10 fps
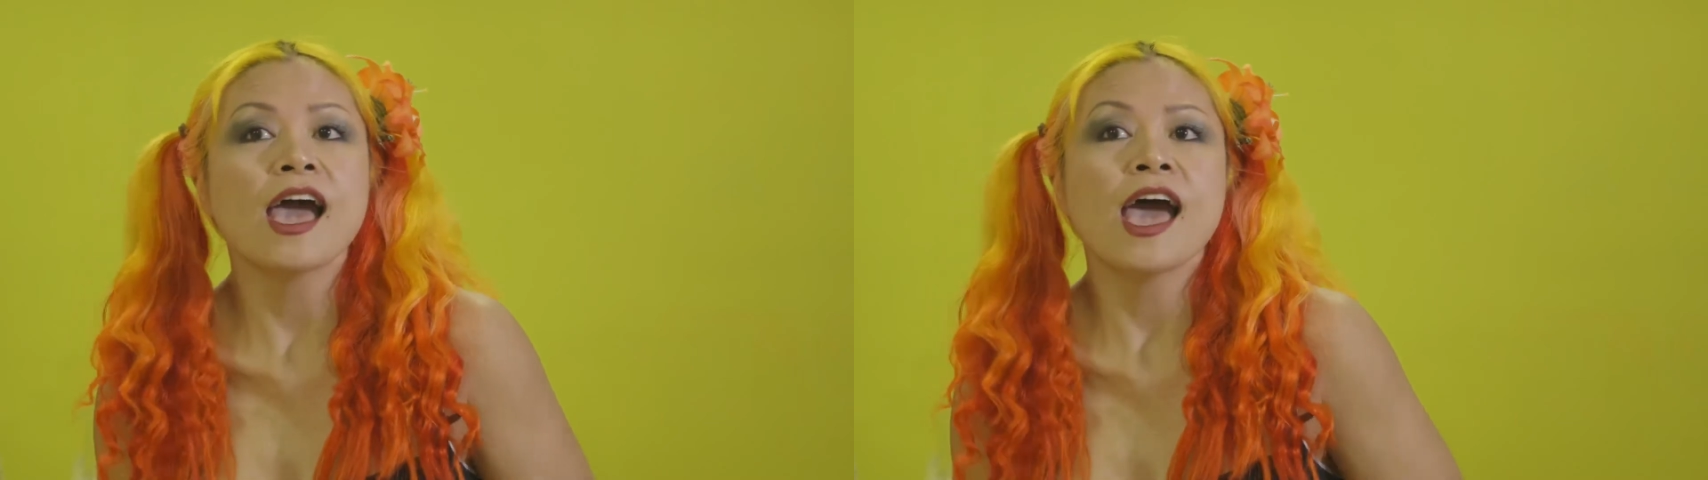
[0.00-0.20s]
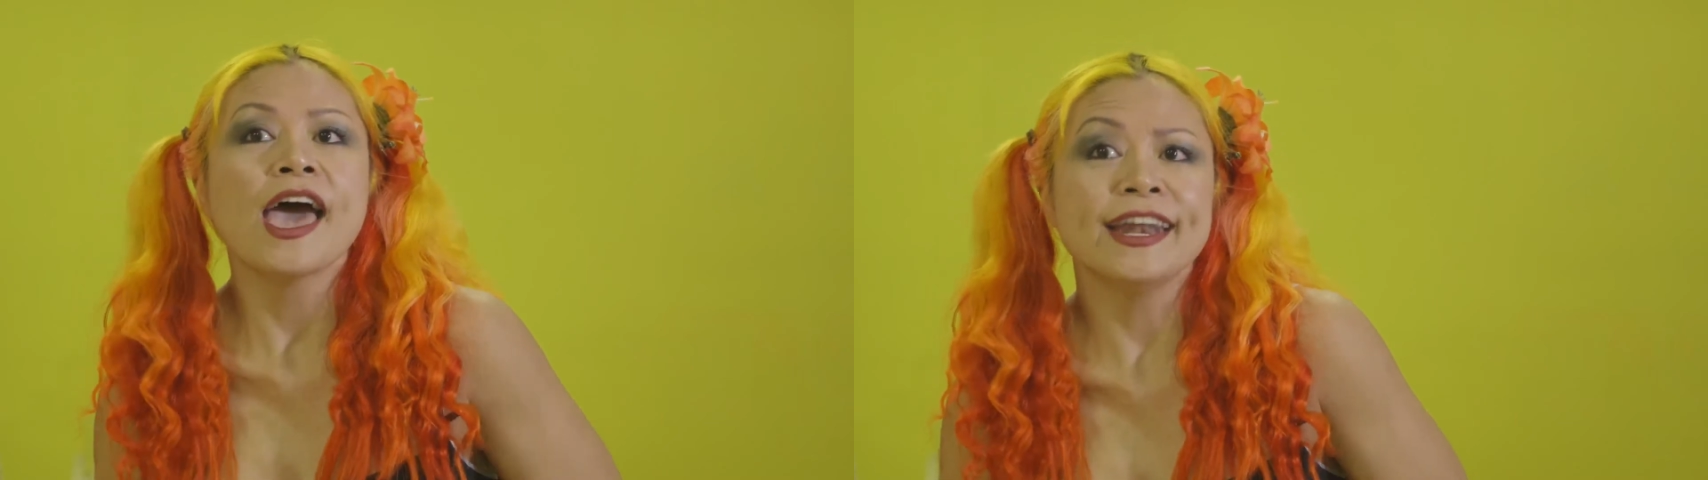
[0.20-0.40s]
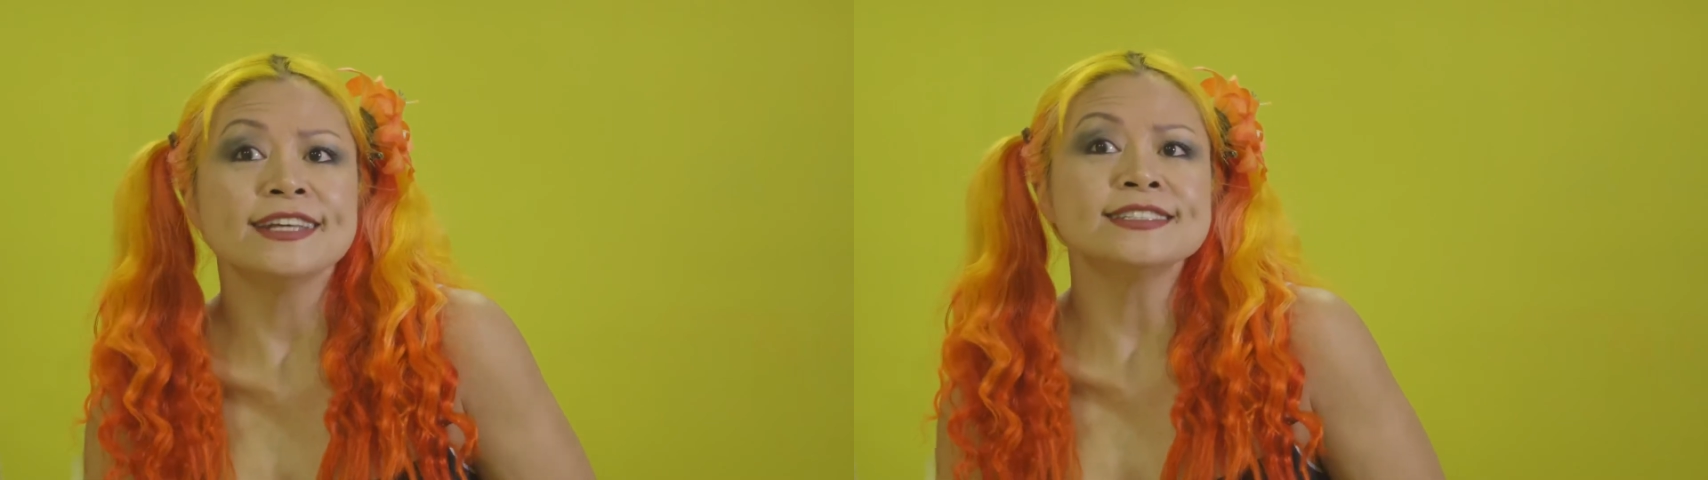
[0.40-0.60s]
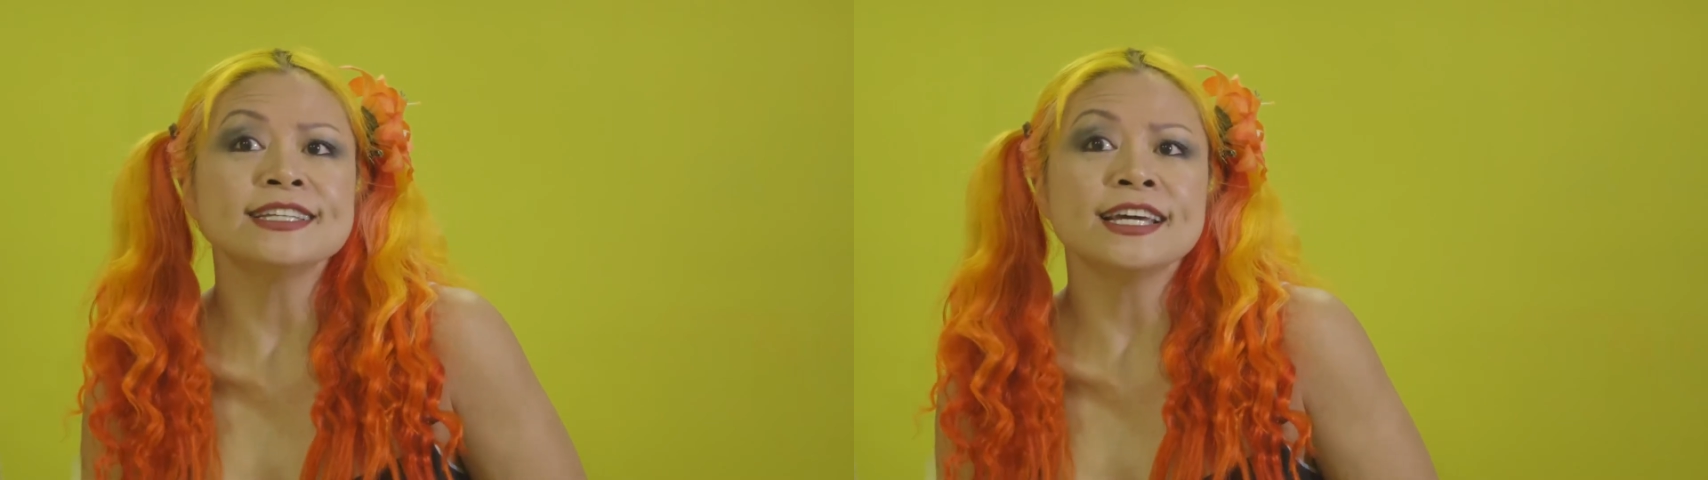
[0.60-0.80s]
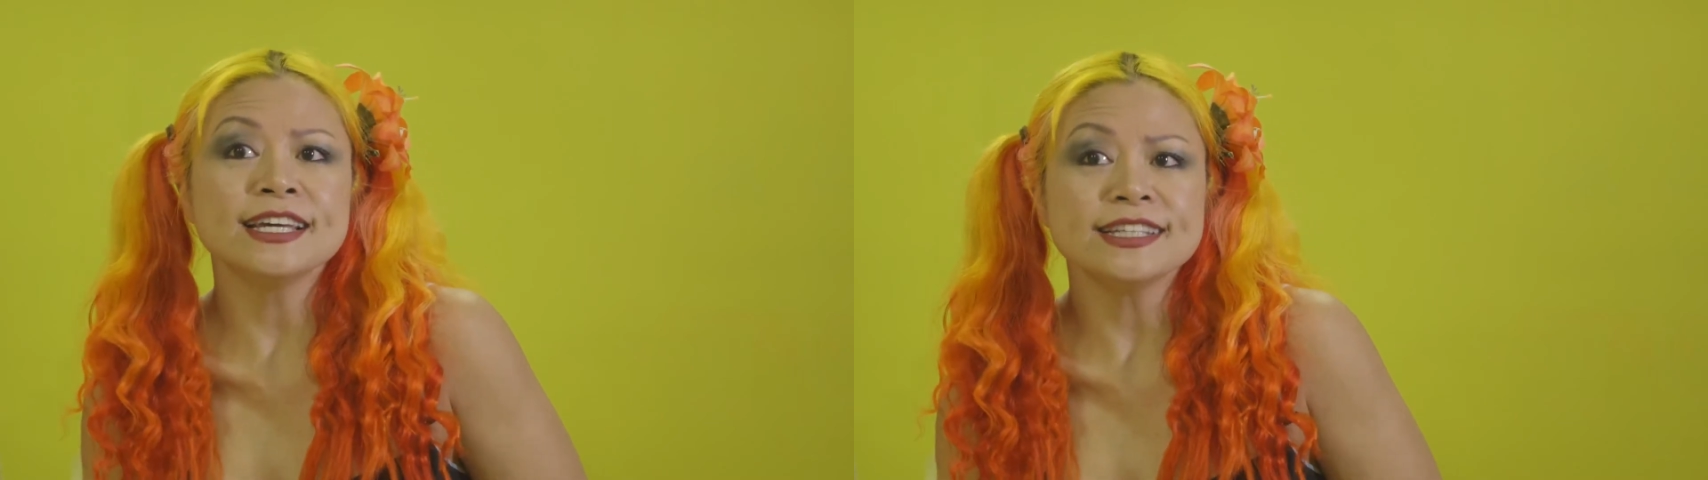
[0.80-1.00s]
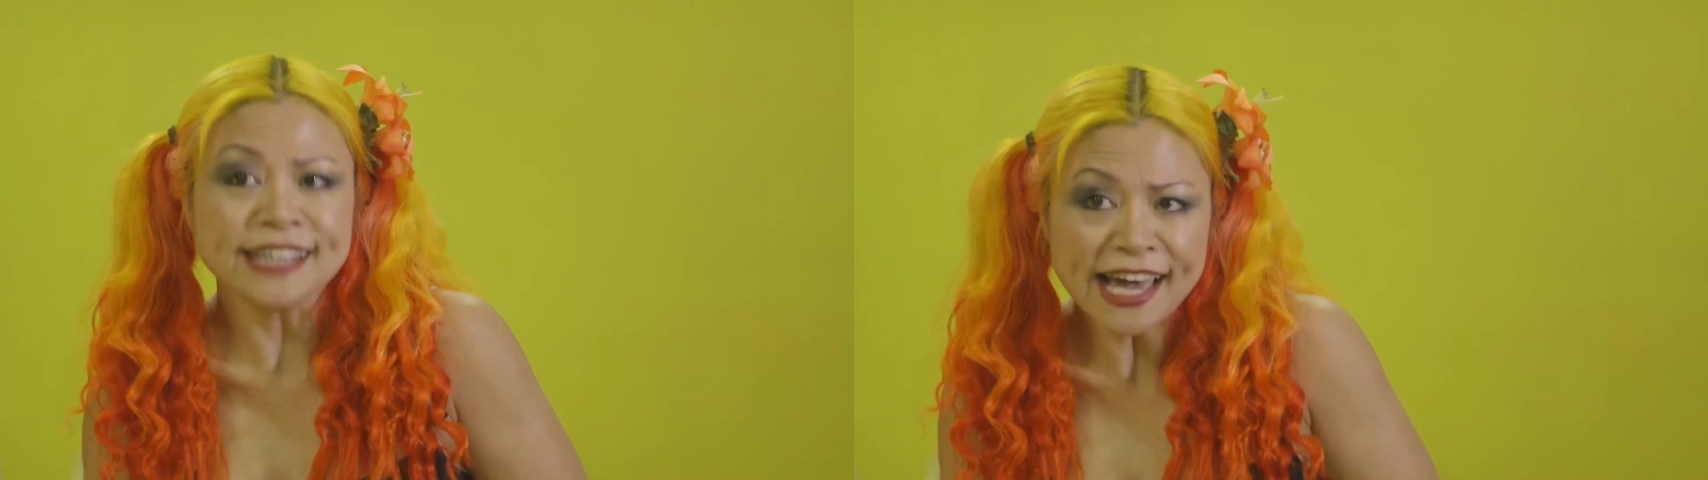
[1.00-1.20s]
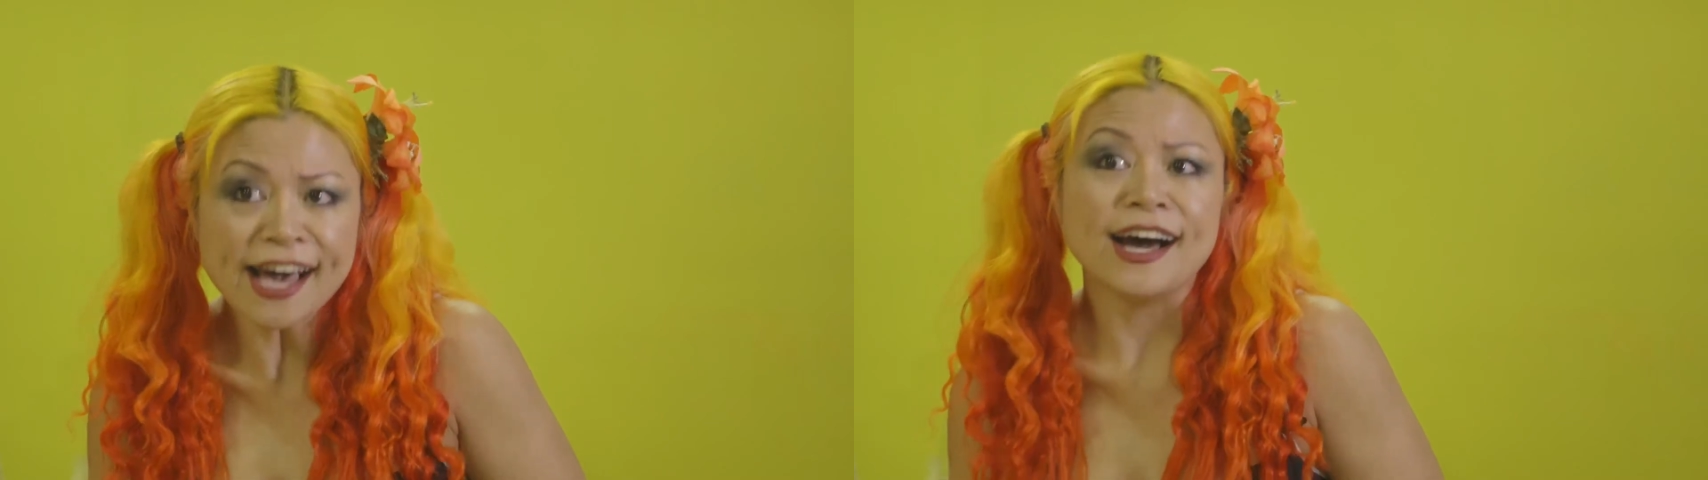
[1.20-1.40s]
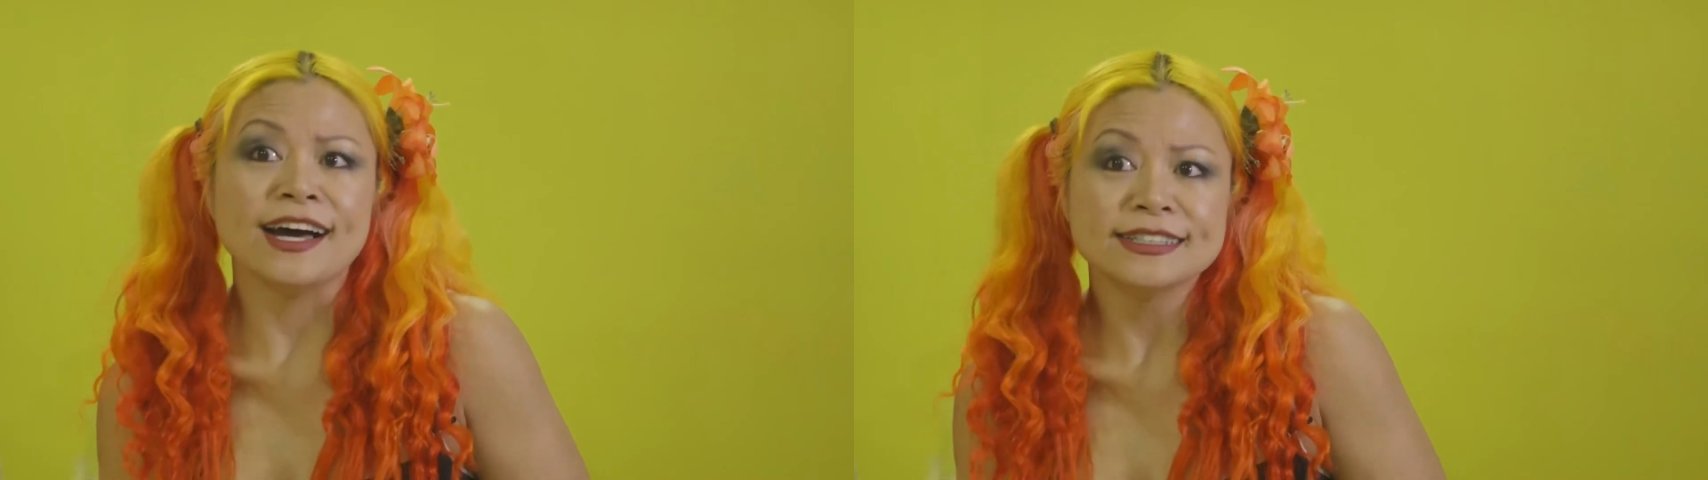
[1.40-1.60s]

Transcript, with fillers: And I say, yeah.